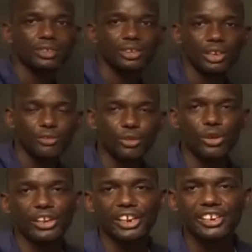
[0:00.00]
If you go
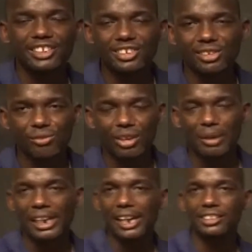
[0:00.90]
in industry, you find
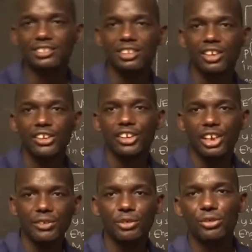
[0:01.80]
mechanics.
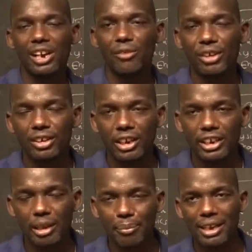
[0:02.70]
If you travel in
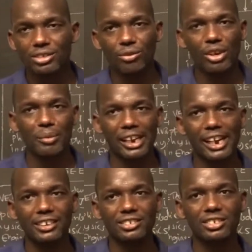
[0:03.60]
the bus, you find
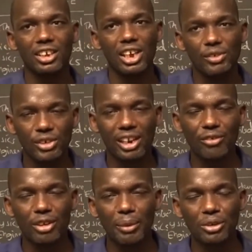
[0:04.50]
mechanics. If you
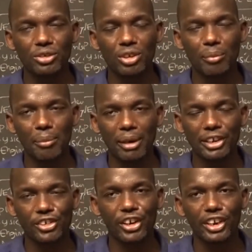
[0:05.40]
travel by a
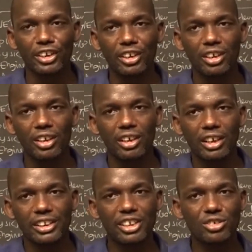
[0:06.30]
train,
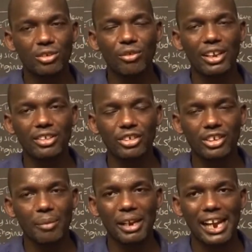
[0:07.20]
then you find out the
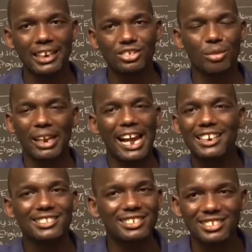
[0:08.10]
mechanics. So
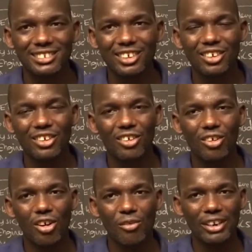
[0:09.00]
mechanics is
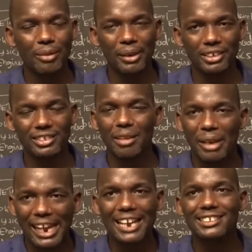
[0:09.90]
over the place. And
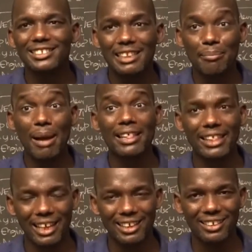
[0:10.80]
mechanics is the
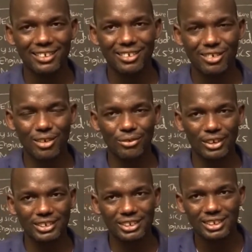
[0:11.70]
mother of what?